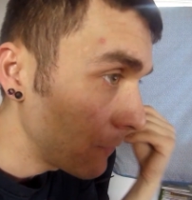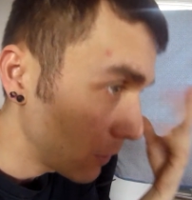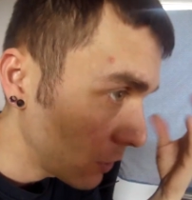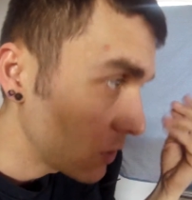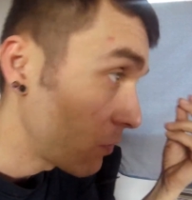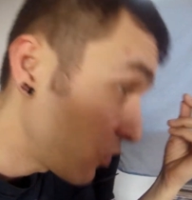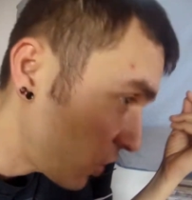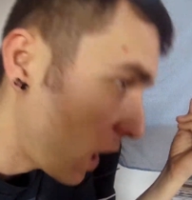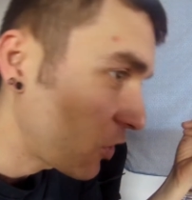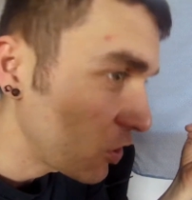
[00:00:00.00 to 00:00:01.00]
The on switch
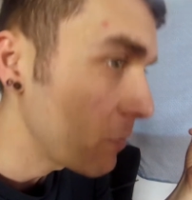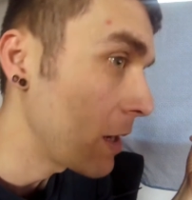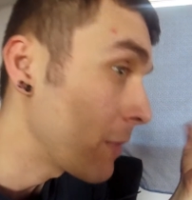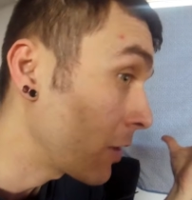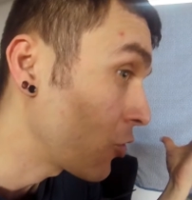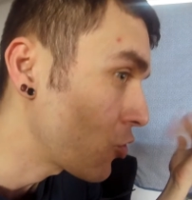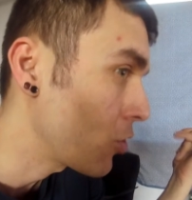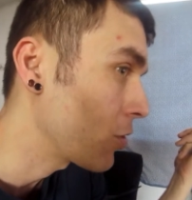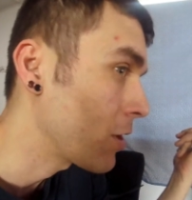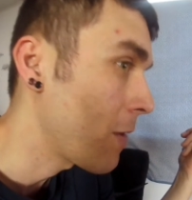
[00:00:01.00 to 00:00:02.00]
actually made my
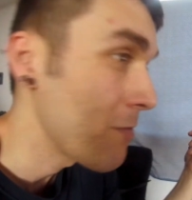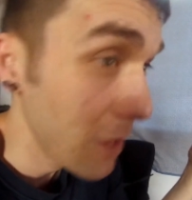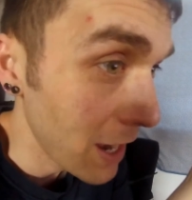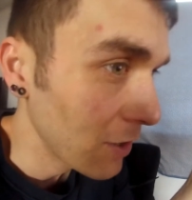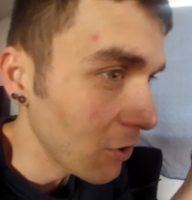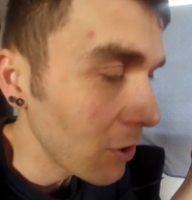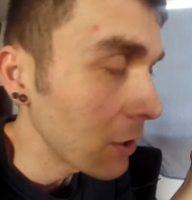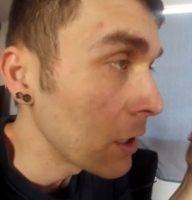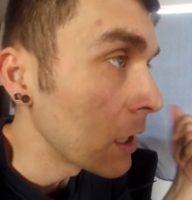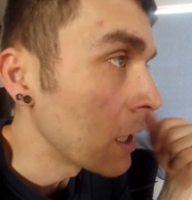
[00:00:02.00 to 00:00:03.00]
controller come back on,